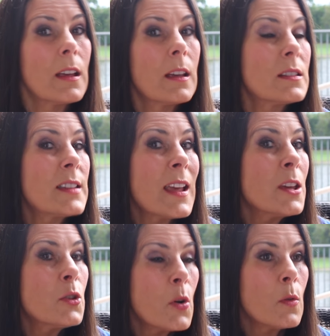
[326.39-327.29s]
Say
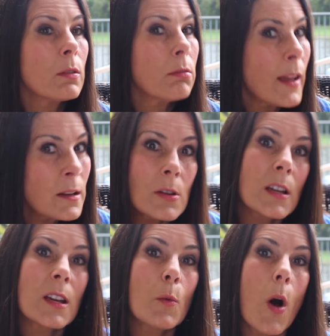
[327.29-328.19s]
you don't like
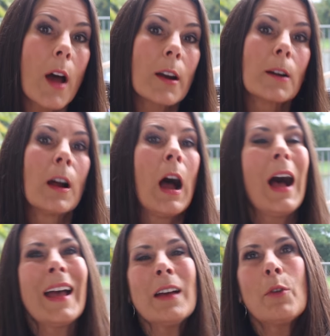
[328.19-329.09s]
drinking water.
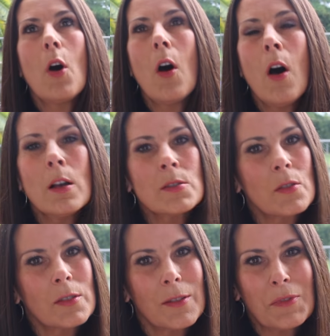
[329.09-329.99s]
I have all
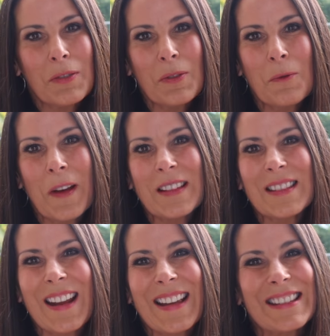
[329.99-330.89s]
sorts of different ways
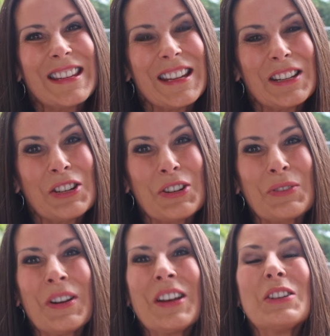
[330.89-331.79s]
that I teach
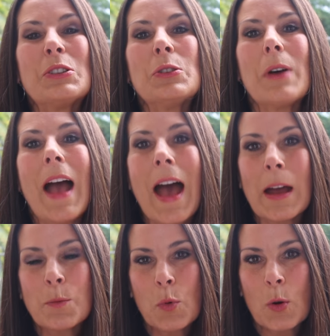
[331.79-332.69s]
you to
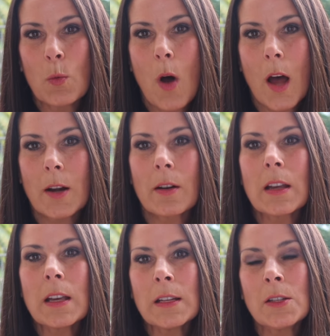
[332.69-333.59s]
add more water
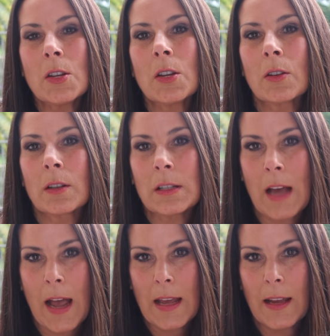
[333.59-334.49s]
into your
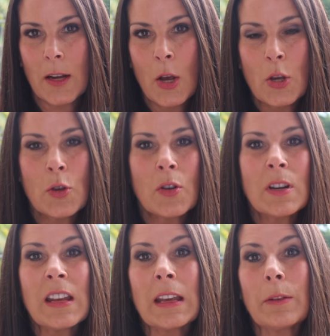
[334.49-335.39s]
diet. You
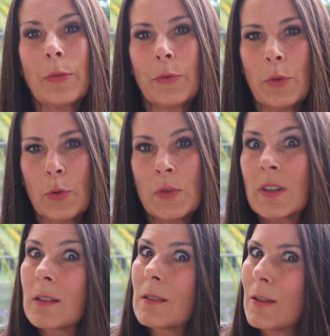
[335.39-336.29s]
can eat foods
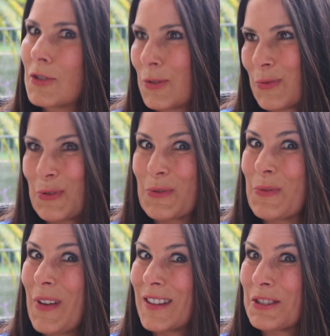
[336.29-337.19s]
such as fruit
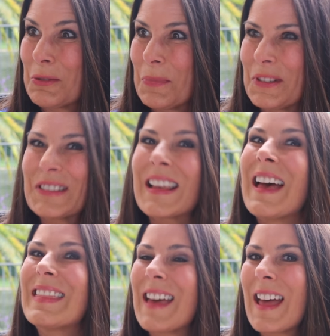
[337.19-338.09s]
and vegetables
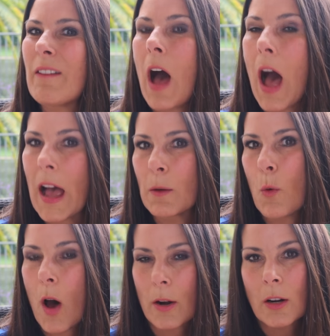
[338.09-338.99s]
that have high
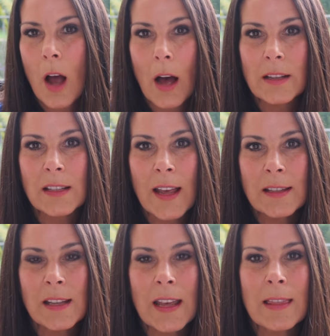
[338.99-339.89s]
water
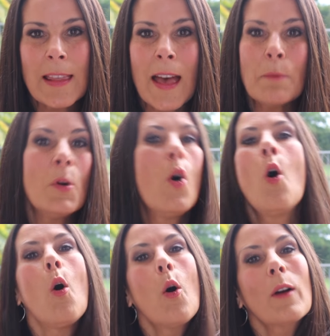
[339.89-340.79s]
content in them,
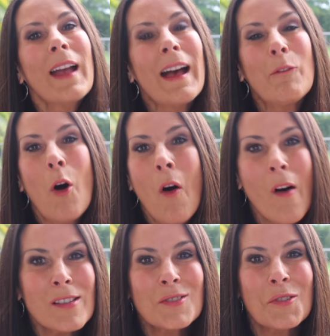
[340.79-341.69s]
or have
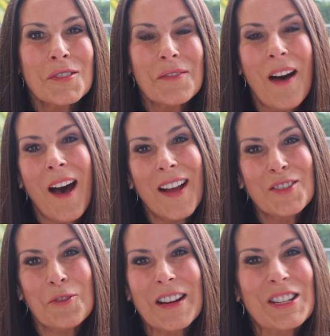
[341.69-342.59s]
all sorts of
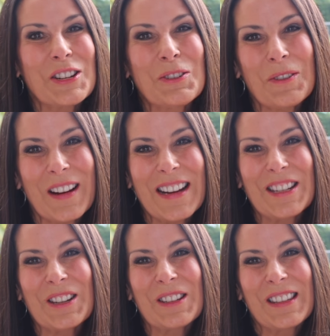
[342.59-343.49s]
hydration
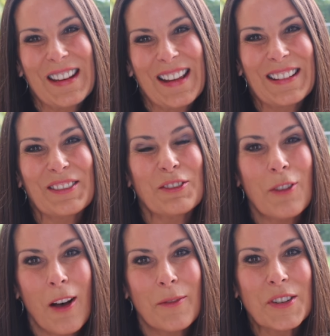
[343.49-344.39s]
creations that I
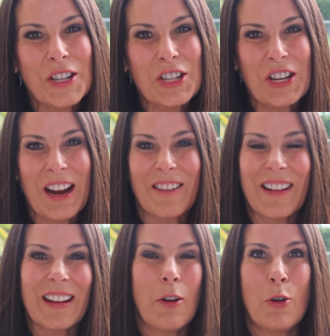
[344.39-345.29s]
love
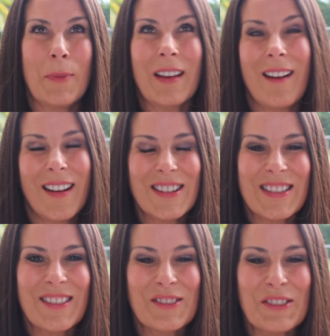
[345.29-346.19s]
sharing. Oh my
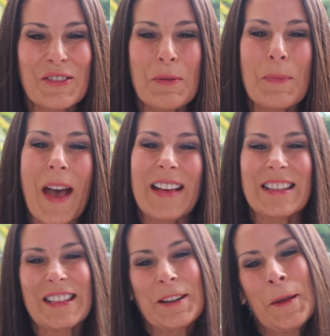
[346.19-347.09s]
gosh, those are the
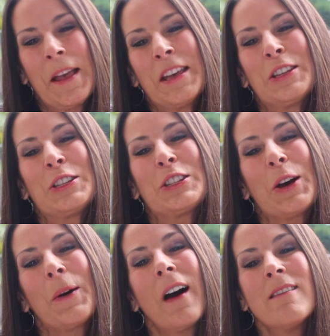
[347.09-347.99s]
best.
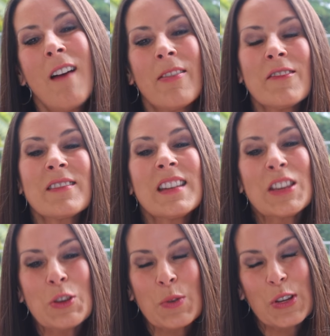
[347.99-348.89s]
So another
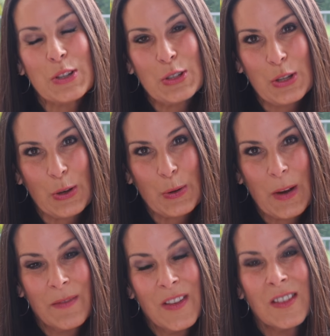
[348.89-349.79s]
thing you can do,
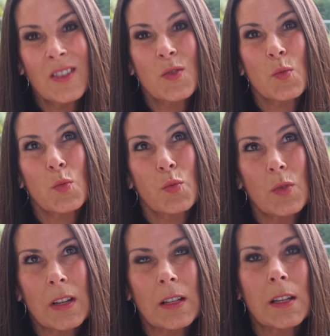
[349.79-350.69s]
and this is
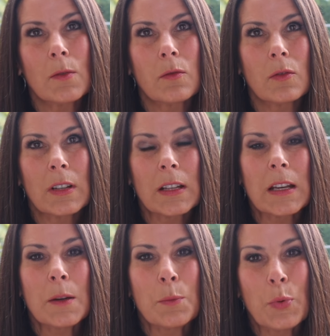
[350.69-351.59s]
really,
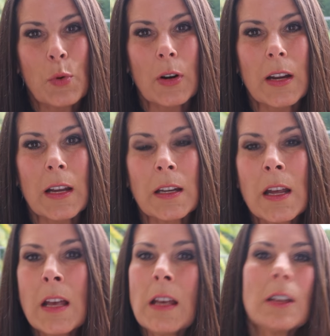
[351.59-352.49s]
really important,
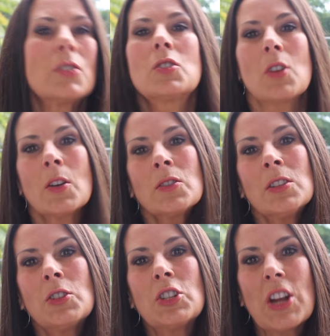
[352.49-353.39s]
is start
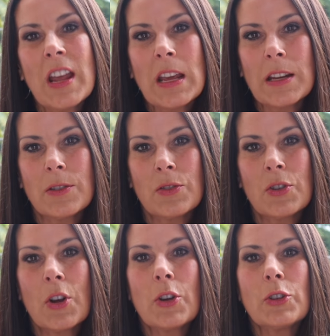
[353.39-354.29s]
to
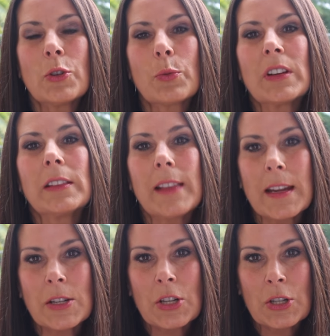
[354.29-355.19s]
change your
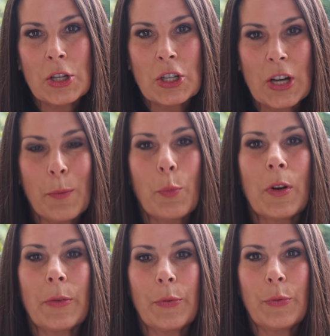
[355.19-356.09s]
relationship
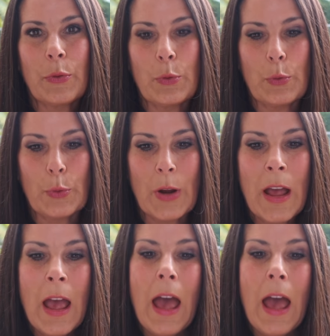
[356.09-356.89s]
with food.